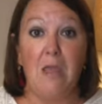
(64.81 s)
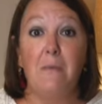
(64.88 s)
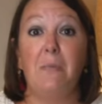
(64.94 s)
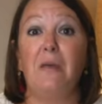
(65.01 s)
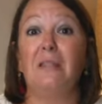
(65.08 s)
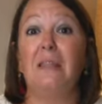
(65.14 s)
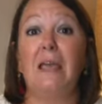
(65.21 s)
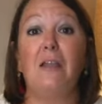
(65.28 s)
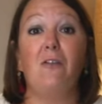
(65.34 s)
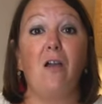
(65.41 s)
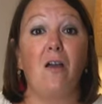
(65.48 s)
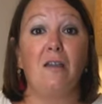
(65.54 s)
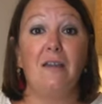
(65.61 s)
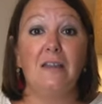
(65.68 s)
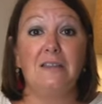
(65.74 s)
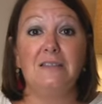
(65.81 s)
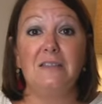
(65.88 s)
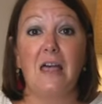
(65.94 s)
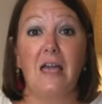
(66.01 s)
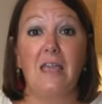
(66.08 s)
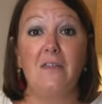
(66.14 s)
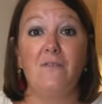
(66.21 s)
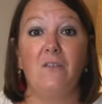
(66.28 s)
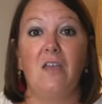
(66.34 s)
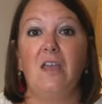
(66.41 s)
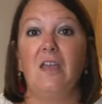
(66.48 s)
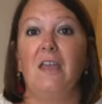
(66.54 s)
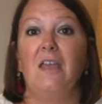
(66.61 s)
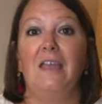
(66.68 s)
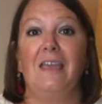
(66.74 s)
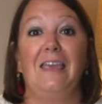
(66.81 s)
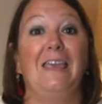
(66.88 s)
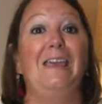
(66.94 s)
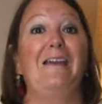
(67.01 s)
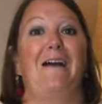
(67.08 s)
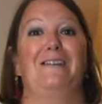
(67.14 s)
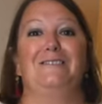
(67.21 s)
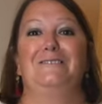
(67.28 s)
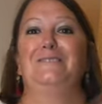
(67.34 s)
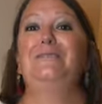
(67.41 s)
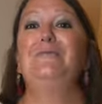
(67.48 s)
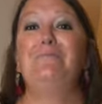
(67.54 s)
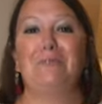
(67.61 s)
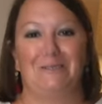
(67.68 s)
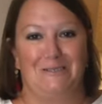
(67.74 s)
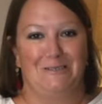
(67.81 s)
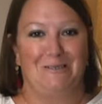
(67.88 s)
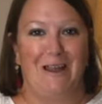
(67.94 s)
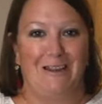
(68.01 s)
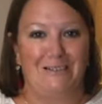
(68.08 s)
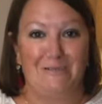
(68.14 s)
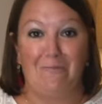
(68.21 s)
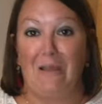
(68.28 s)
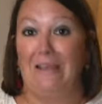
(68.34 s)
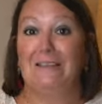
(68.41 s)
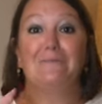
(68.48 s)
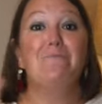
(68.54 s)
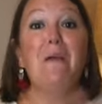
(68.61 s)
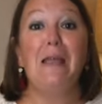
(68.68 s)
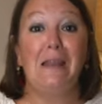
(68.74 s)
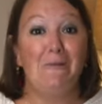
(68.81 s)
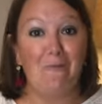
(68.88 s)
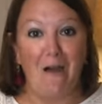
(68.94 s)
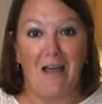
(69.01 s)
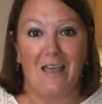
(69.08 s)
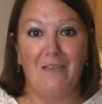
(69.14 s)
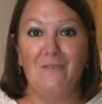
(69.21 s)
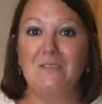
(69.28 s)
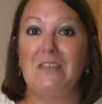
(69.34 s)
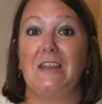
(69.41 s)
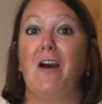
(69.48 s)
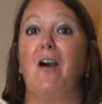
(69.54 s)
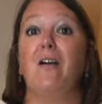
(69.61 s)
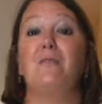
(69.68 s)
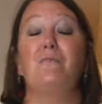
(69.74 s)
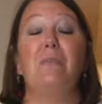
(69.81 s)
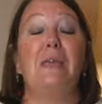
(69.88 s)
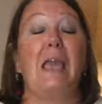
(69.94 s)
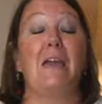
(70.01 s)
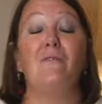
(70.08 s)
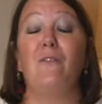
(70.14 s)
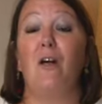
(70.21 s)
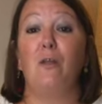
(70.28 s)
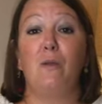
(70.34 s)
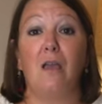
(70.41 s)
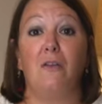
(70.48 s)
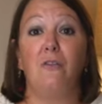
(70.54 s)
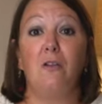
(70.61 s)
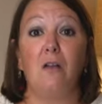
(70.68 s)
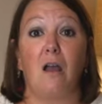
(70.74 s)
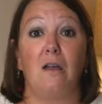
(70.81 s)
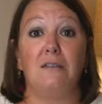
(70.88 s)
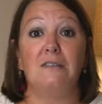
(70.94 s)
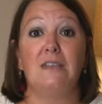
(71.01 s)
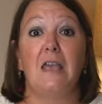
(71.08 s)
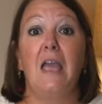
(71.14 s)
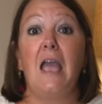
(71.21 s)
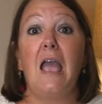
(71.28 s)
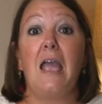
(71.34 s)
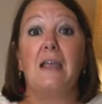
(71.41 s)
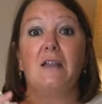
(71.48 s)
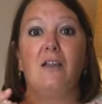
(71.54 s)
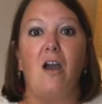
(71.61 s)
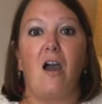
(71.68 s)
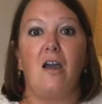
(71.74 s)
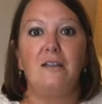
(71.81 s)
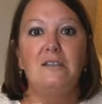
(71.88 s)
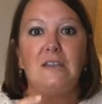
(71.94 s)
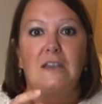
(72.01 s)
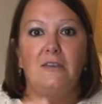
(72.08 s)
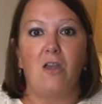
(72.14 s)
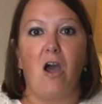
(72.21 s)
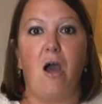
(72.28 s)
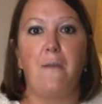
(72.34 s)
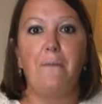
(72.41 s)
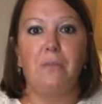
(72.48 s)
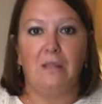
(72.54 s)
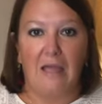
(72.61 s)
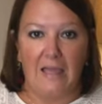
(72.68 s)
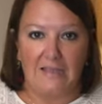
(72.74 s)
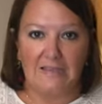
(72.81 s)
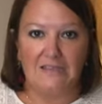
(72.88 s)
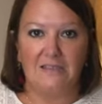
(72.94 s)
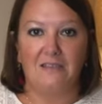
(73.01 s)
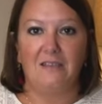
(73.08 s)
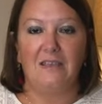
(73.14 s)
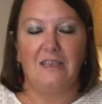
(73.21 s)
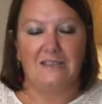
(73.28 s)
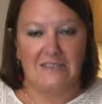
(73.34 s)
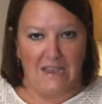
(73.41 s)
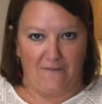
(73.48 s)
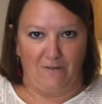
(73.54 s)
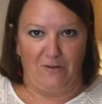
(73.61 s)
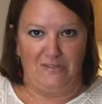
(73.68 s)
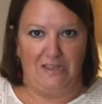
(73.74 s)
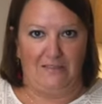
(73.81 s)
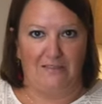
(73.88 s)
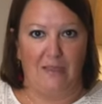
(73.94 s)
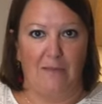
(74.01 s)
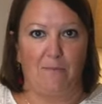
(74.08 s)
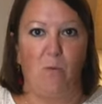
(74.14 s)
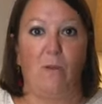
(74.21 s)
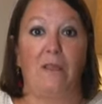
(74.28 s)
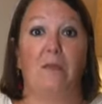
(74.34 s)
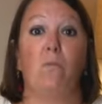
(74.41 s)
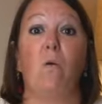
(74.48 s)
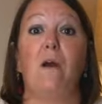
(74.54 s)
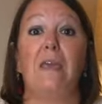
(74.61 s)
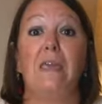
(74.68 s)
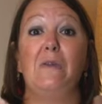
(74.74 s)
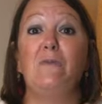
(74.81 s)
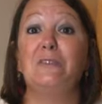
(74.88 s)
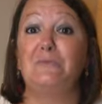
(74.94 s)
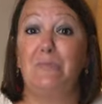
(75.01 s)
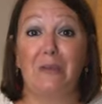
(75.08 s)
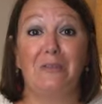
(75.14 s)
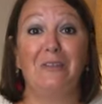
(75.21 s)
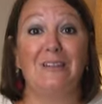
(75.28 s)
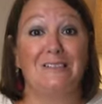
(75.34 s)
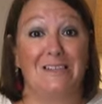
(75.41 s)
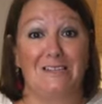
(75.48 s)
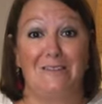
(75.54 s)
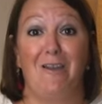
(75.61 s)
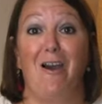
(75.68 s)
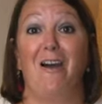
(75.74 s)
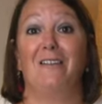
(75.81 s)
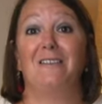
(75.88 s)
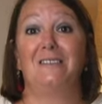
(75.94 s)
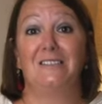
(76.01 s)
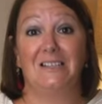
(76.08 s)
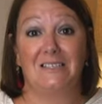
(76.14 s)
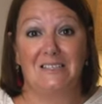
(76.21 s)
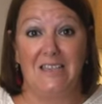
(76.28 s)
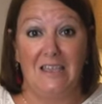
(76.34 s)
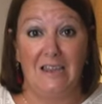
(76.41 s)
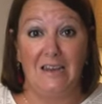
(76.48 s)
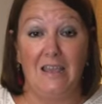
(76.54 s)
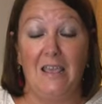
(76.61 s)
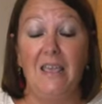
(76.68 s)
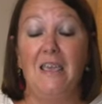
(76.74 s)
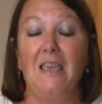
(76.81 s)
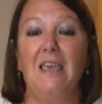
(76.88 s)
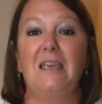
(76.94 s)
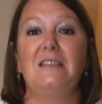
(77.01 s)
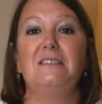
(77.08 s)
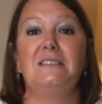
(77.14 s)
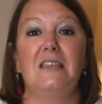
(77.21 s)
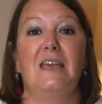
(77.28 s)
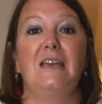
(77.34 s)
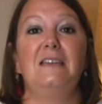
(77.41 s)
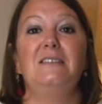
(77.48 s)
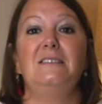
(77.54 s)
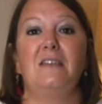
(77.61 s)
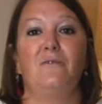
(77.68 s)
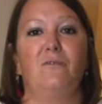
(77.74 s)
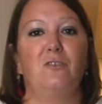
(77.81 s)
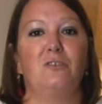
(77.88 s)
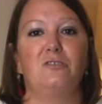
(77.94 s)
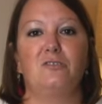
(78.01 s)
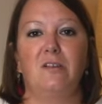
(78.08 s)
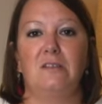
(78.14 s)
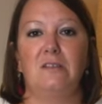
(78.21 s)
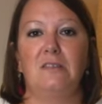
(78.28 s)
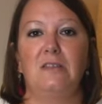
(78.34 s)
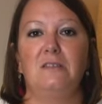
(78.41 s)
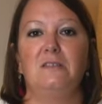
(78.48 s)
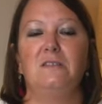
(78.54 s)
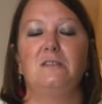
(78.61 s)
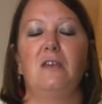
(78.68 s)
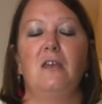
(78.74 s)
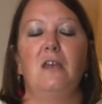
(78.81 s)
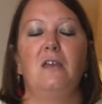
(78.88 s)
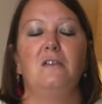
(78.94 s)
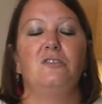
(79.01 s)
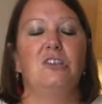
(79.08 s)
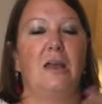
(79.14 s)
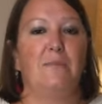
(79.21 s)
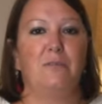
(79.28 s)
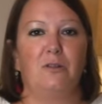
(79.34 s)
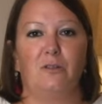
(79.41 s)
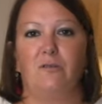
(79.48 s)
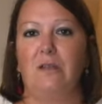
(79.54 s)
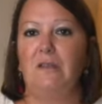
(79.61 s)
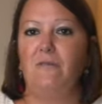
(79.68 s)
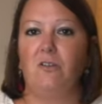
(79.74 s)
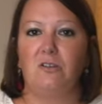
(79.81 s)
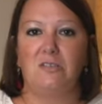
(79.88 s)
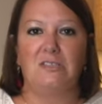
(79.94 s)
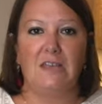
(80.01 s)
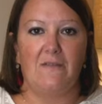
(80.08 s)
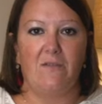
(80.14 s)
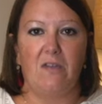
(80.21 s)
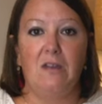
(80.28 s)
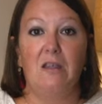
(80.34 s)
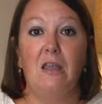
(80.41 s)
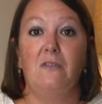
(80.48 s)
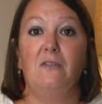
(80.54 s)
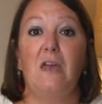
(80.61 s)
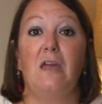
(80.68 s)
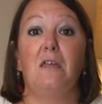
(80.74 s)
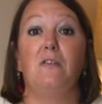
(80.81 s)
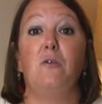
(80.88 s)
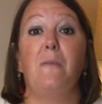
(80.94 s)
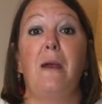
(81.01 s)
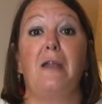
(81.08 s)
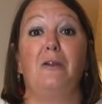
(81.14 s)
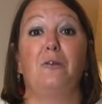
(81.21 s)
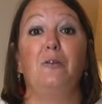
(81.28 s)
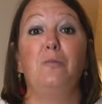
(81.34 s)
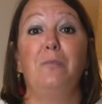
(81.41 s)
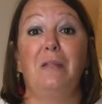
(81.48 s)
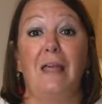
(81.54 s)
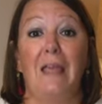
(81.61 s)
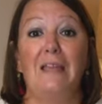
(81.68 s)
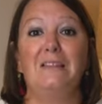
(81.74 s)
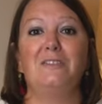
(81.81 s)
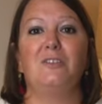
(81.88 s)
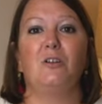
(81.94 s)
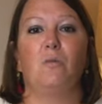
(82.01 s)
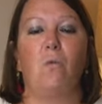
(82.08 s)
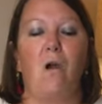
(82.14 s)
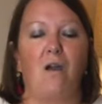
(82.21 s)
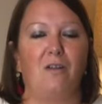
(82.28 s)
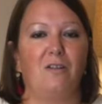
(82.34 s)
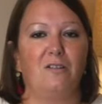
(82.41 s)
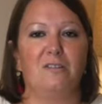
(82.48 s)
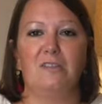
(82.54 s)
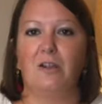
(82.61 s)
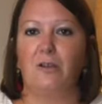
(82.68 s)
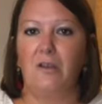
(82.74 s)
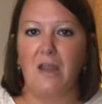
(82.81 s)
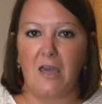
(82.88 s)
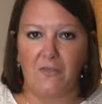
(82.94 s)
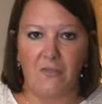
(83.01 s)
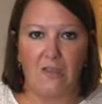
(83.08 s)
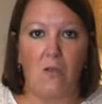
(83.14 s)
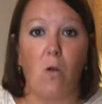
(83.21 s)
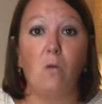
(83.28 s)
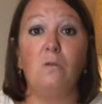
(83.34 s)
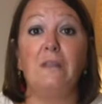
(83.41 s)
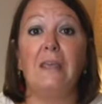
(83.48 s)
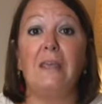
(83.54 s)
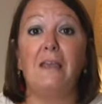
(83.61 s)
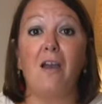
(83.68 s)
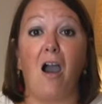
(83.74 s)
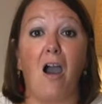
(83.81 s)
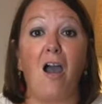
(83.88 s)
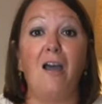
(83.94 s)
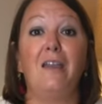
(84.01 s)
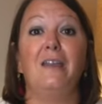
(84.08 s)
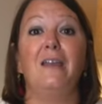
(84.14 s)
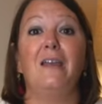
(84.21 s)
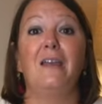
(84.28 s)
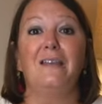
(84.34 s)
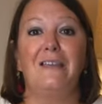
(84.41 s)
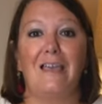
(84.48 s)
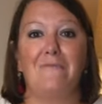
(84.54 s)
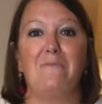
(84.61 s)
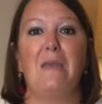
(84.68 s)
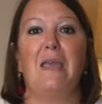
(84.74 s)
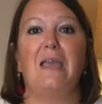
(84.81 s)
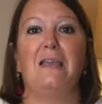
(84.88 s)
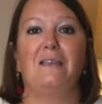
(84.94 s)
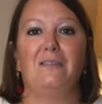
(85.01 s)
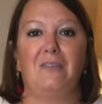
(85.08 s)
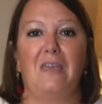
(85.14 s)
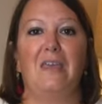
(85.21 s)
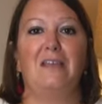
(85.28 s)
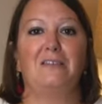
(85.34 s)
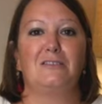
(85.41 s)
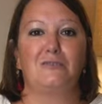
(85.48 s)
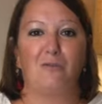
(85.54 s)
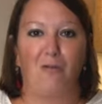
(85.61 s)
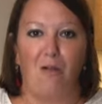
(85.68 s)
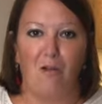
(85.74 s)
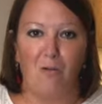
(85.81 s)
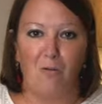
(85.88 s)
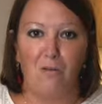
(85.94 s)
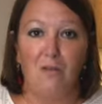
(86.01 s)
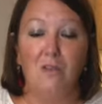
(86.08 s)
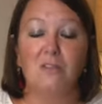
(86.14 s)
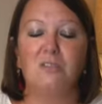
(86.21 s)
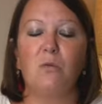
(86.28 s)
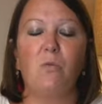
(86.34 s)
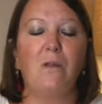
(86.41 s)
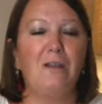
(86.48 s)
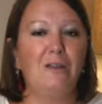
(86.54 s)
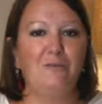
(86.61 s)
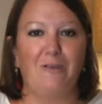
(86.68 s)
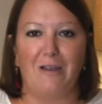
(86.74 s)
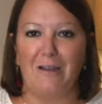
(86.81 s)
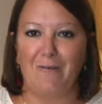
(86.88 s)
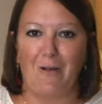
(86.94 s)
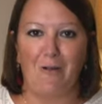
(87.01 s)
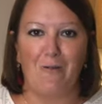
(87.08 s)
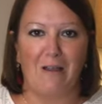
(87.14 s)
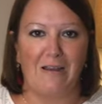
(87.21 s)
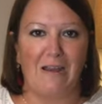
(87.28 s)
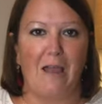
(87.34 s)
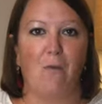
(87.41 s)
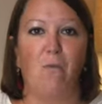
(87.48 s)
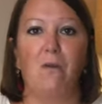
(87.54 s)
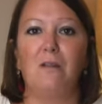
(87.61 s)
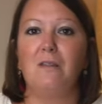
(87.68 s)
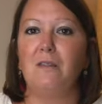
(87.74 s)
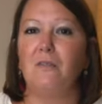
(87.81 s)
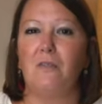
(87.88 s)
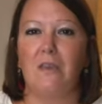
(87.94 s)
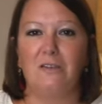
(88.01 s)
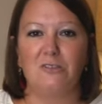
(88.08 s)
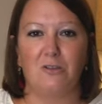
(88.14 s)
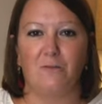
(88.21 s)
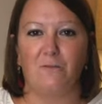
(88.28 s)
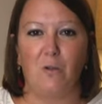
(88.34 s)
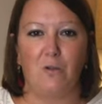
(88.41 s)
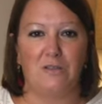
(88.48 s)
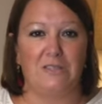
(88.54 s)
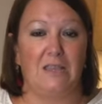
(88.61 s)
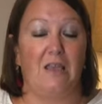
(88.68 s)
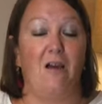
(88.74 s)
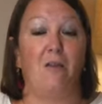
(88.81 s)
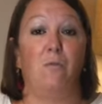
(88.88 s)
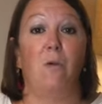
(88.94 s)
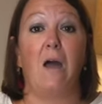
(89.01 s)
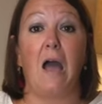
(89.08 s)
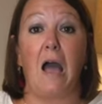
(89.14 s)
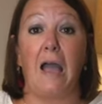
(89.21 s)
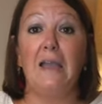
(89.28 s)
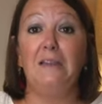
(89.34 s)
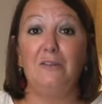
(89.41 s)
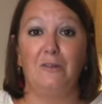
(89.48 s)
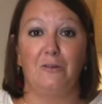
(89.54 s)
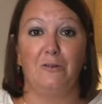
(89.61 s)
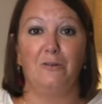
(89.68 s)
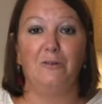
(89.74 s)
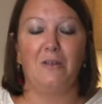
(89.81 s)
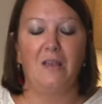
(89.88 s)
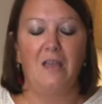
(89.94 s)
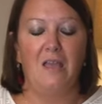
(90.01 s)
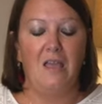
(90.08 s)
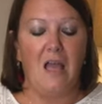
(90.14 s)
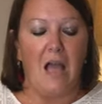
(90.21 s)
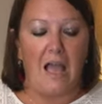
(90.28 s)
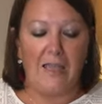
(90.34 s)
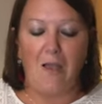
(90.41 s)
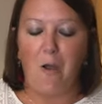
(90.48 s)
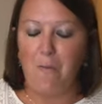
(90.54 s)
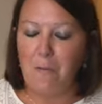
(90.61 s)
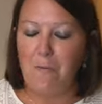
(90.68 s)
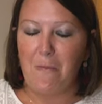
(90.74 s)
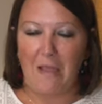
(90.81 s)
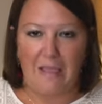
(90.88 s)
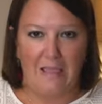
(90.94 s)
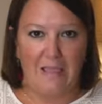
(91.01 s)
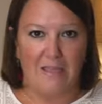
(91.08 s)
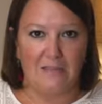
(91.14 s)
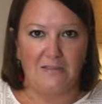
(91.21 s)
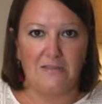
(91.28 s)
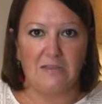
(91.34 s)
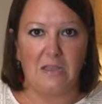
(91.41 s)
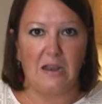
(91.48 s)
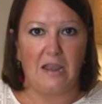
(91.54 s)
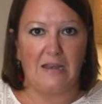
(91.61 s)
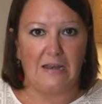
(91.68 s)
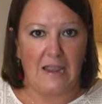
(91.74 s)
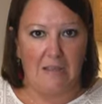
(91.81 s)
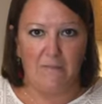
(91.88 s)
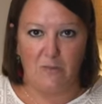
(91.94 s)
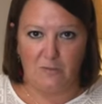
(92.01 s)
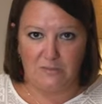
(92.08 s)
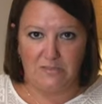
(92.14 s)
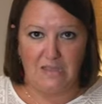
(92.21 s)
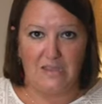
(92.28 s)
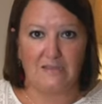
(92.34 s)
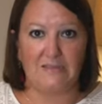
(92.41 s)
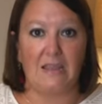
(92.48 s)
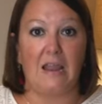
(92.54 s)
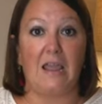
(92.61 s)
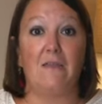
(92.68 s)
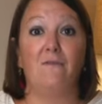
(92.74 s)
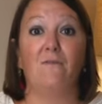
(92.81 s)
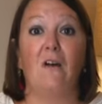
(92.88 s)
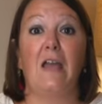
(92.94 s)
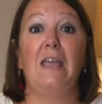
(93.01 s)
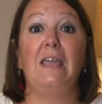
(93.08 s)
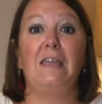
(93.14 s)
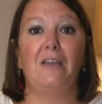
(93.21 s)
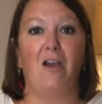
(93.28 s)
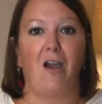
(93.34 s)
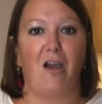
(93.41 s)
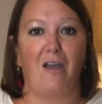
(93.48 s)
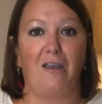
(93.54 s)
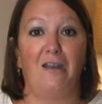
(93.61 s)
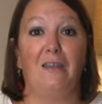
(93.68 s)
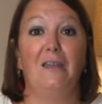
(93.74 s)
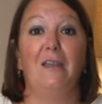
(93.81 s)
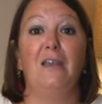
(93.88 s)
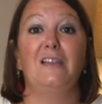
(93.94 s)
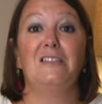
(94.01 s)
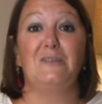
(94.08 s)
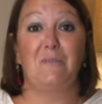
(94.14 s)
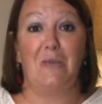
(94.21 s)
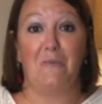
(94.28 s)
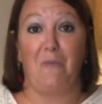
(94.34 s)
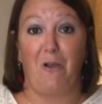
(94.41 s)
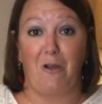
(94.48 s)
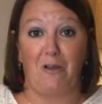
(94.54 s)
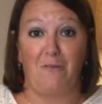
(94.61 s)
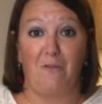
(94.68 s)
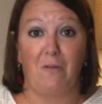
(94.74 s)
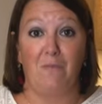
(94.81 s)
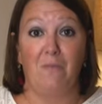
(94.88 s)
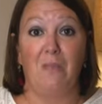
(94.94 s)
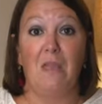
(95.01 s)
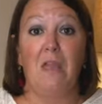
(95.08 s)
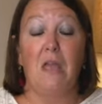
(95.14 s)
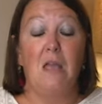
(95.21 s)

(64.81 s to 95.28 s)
But later on in his life, he got super distracted by his many wives and began following other gods. And God did not bless his efforts at that point. What he was building did not succeed. It says in 1 Corinthians chapter 3, verse 7, that no matter who plants or waters, they're nothing. Only God can make things grow. So what are you trying to grow right now? What are the things you're focusing on? What I do, I open my hands and I name those things and I invite God to be a part of them.